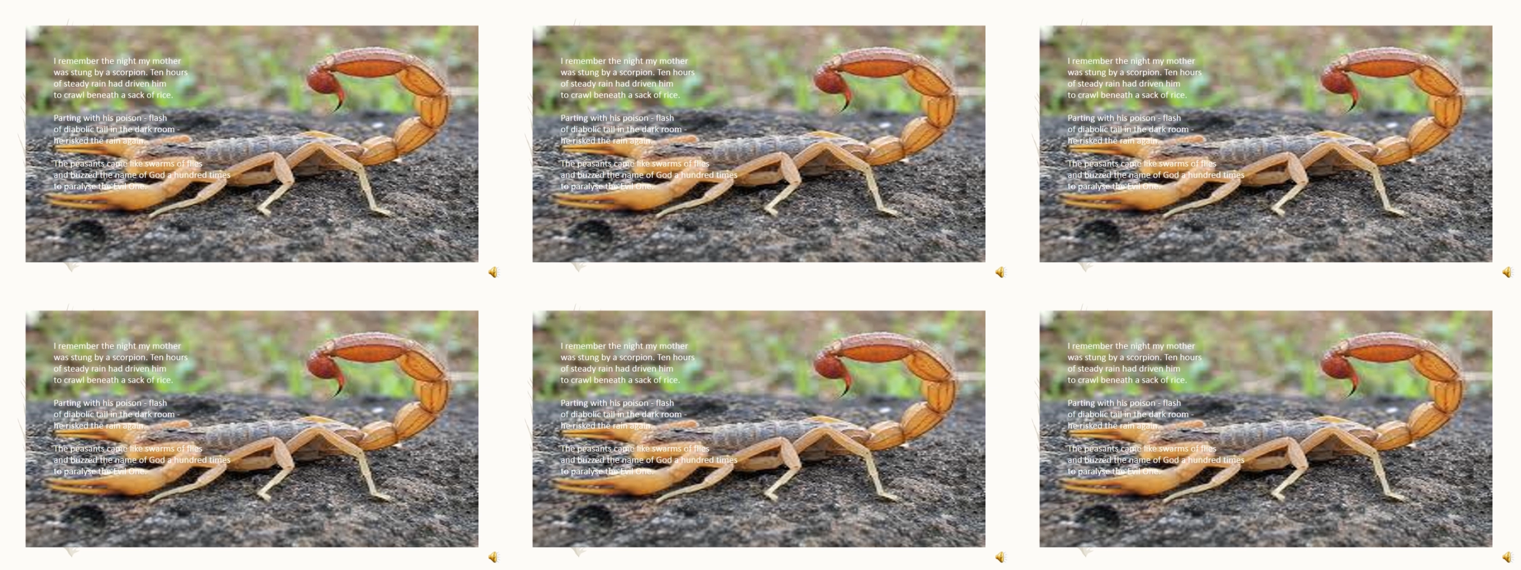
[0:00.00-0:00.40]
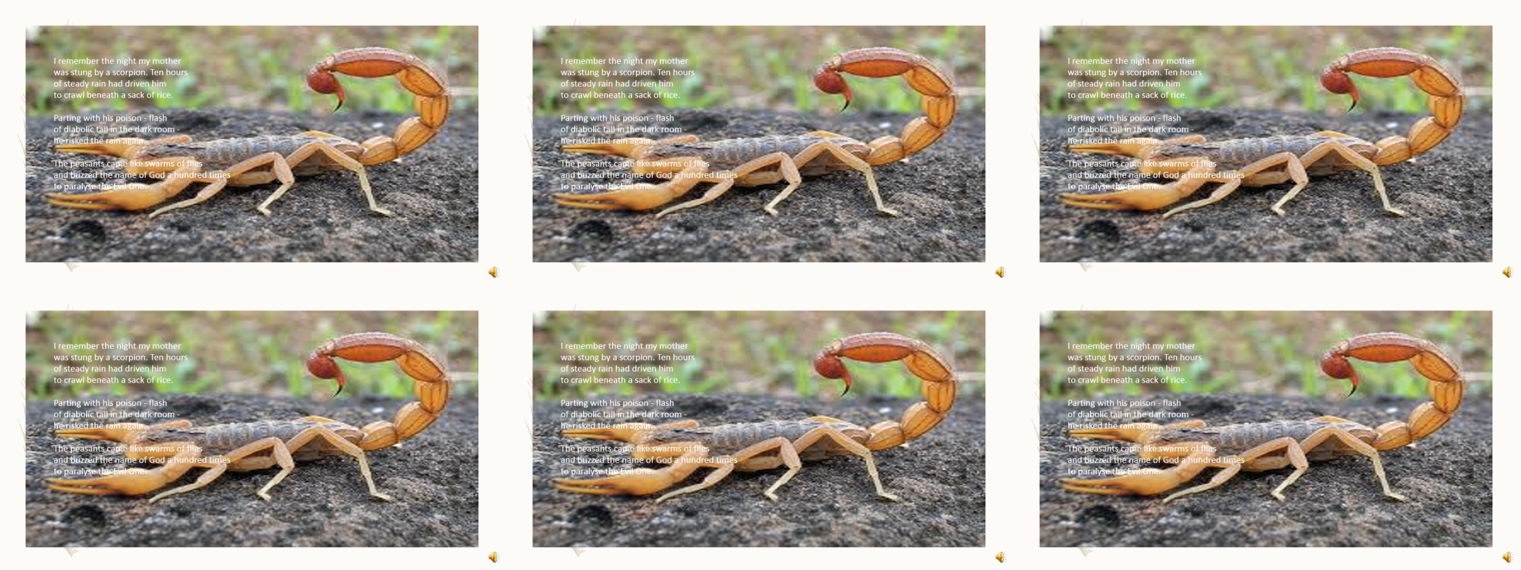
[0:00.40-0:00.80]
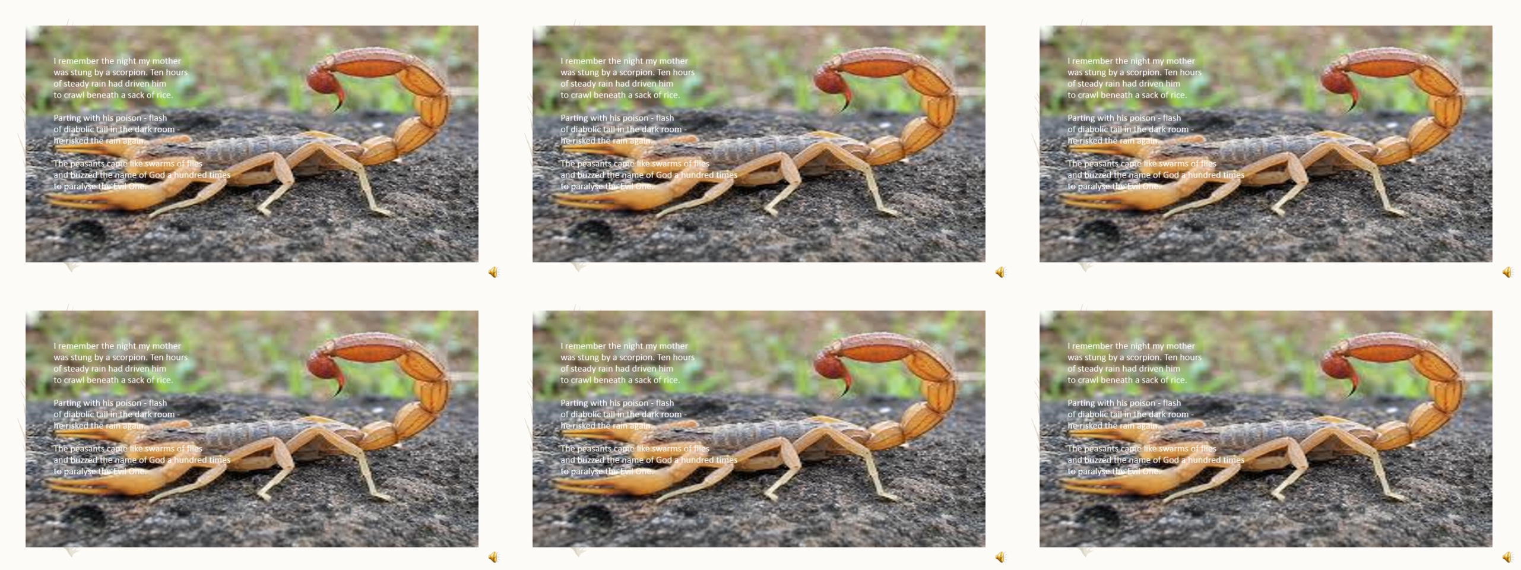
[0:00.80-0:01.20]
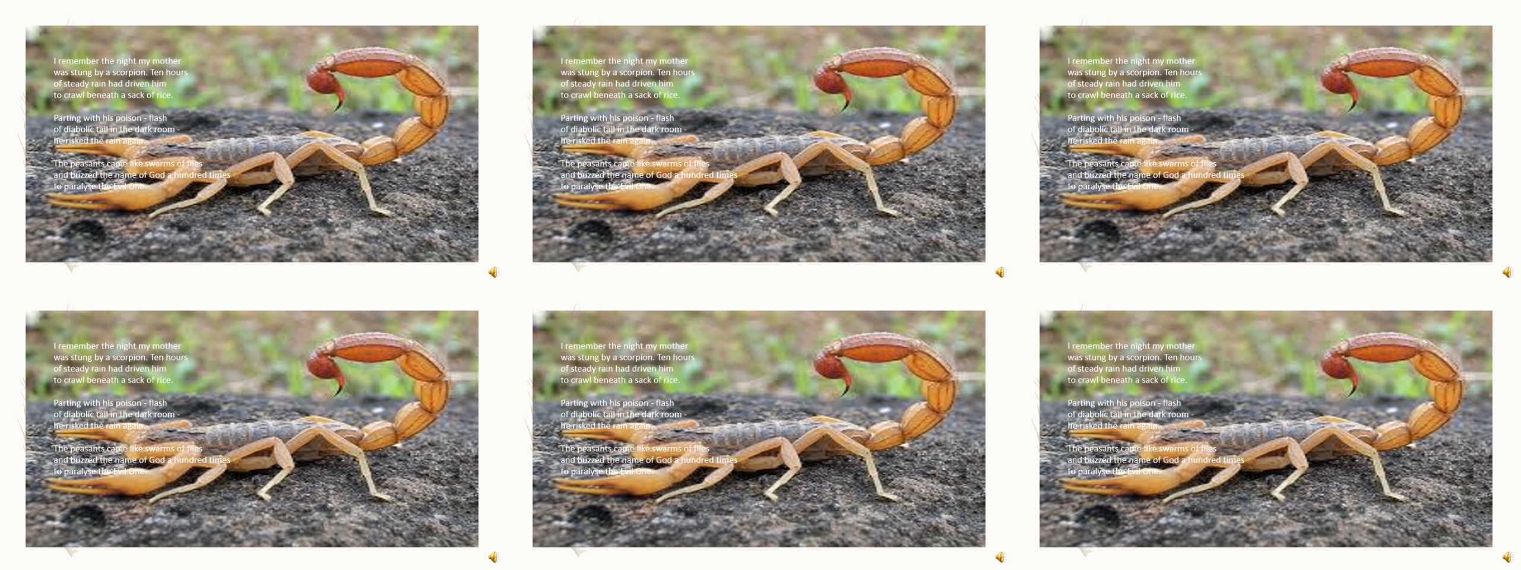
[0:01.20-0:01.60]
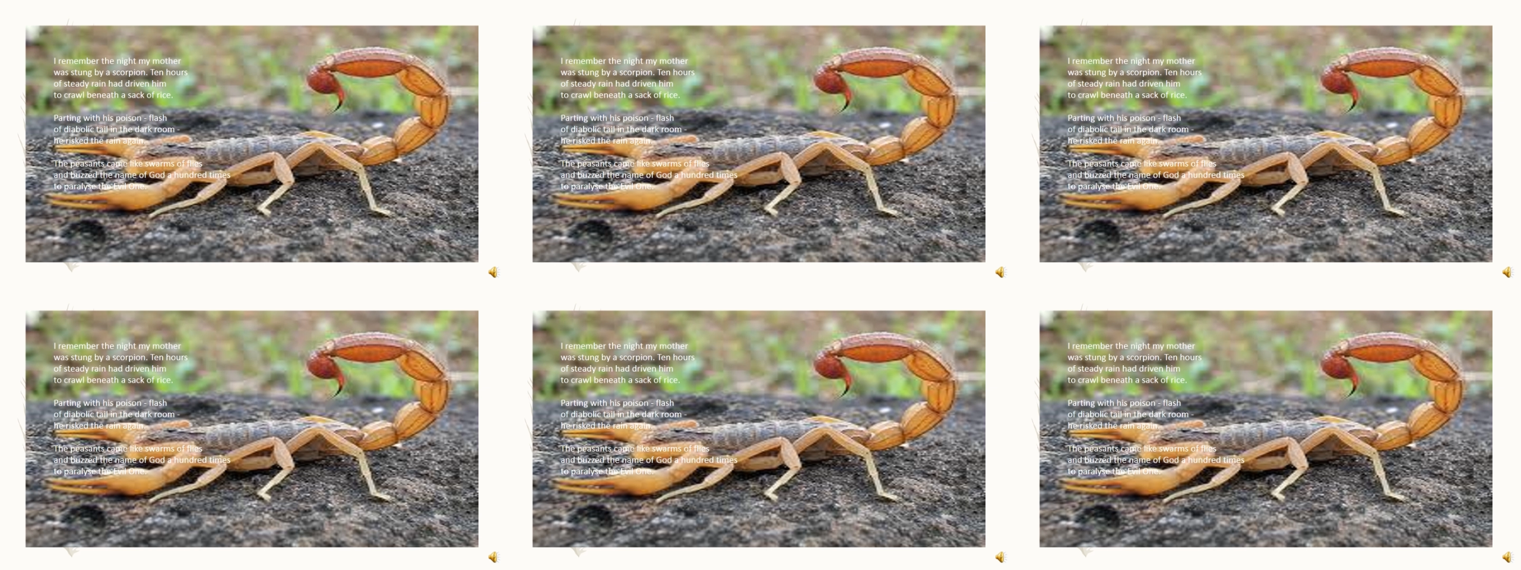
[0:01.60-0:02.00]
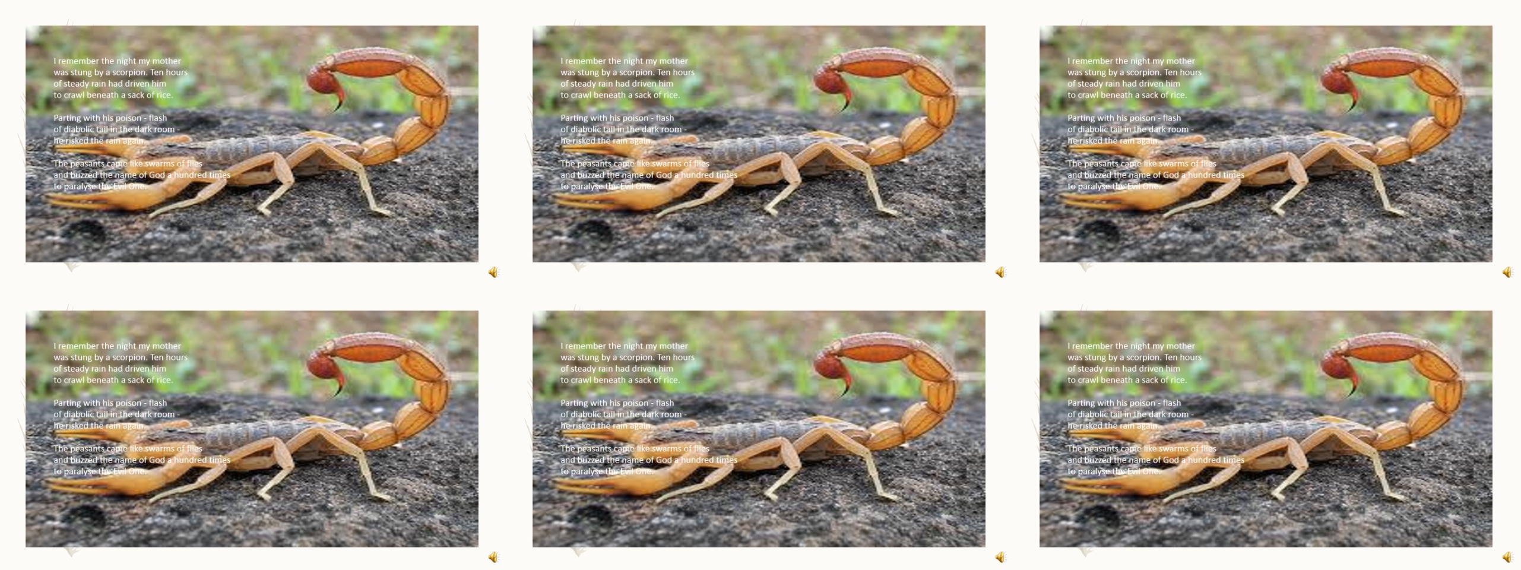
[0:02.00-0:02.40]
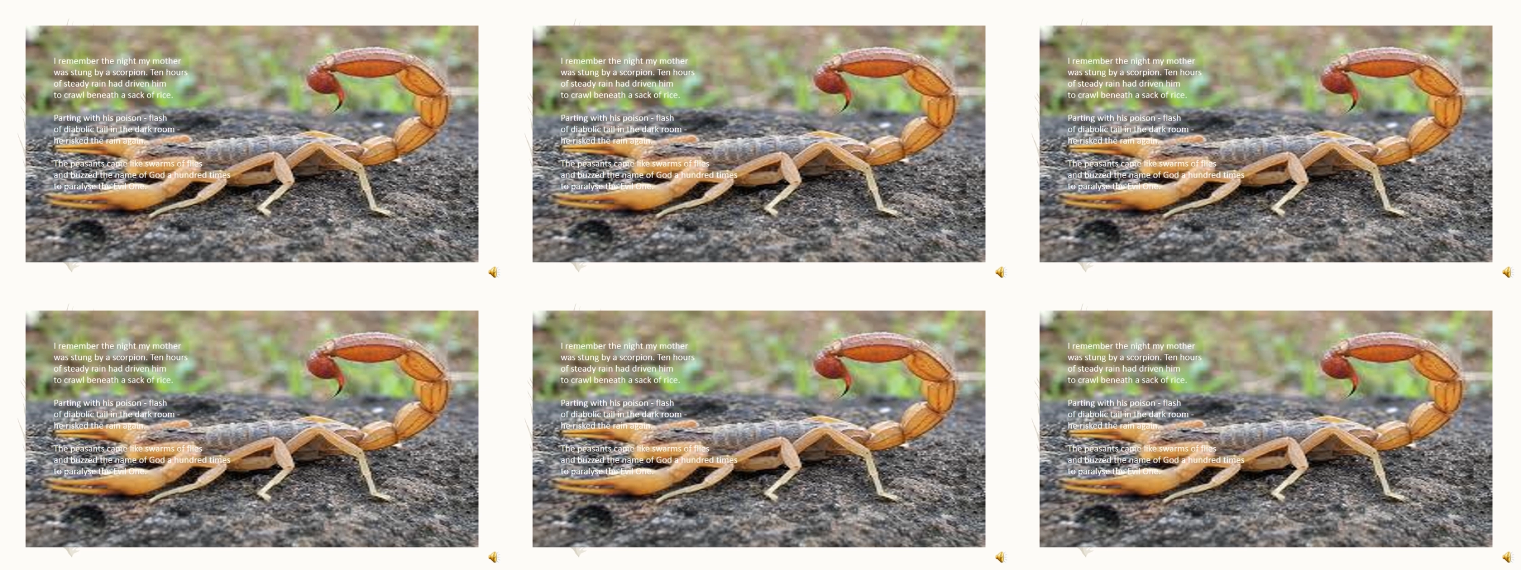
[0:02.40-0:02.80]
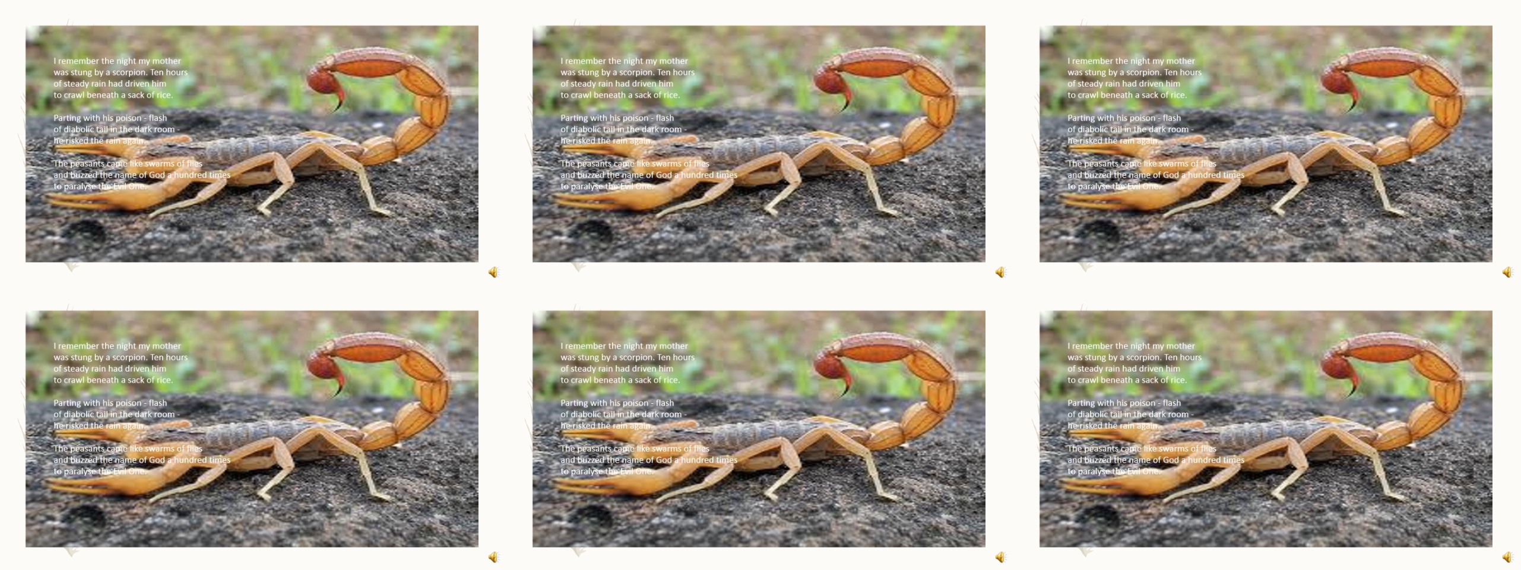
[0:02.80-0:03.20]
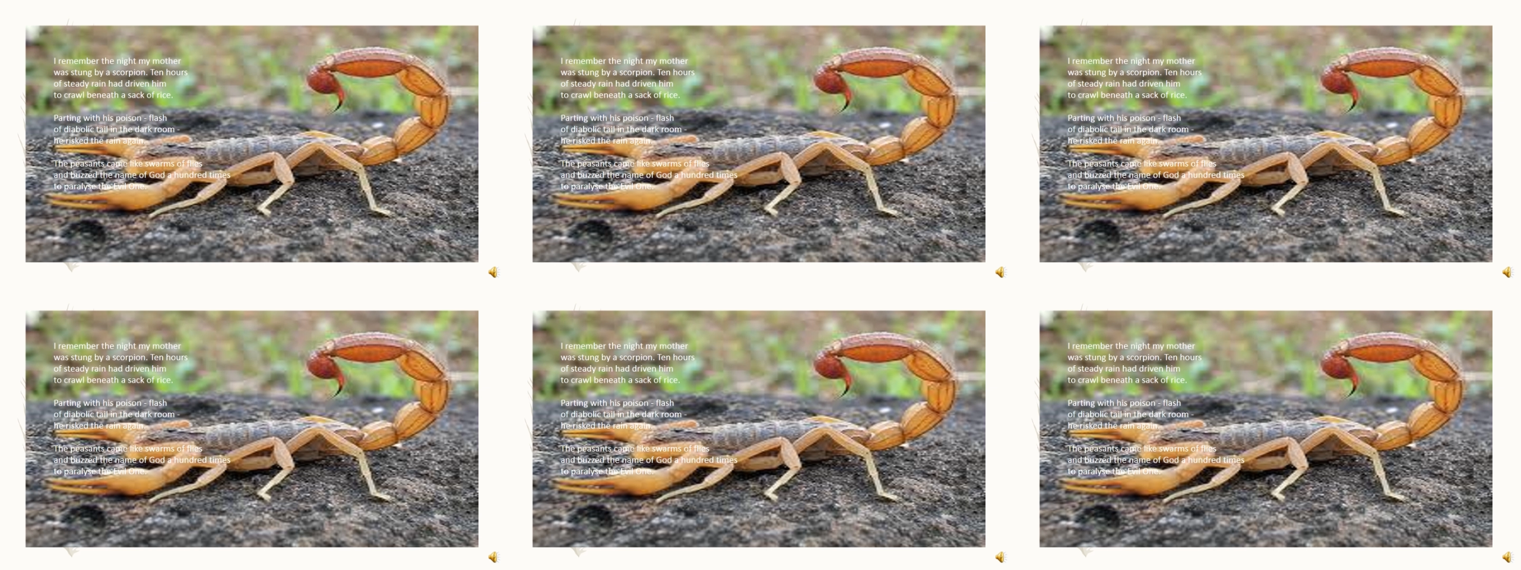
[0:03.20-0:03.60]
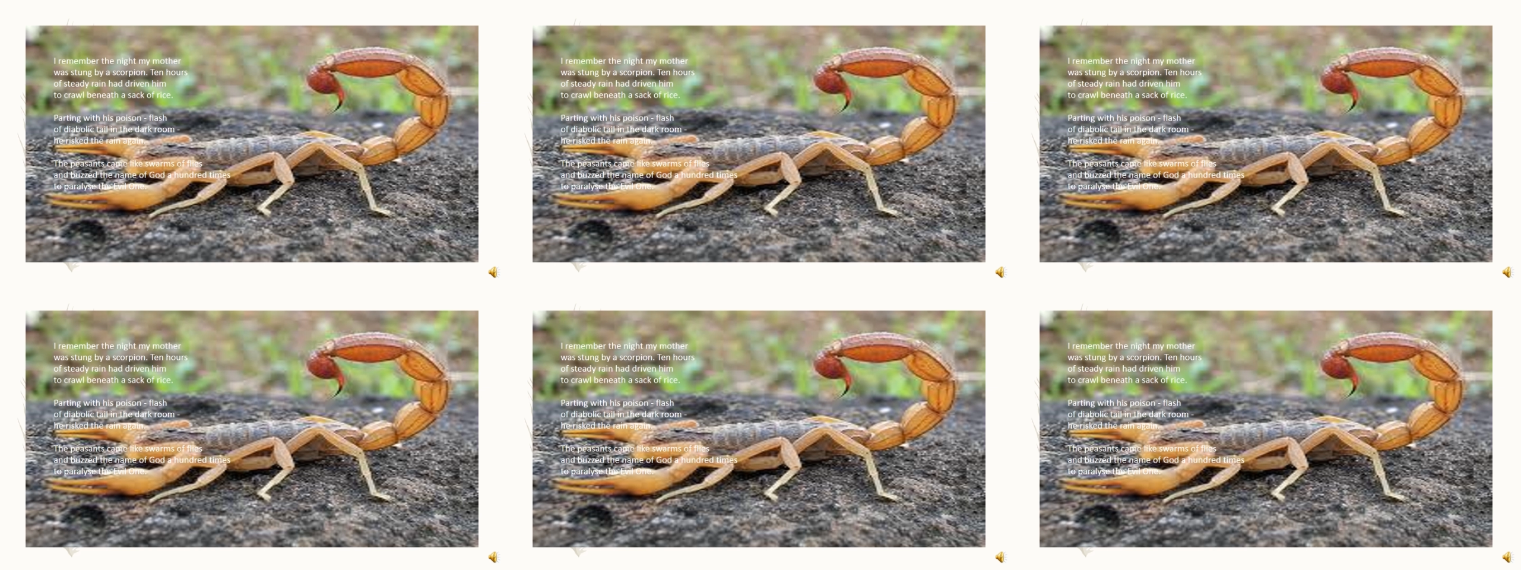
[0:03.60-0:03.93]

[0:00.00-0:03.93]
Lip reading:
No face is visible, so there are no lips to read.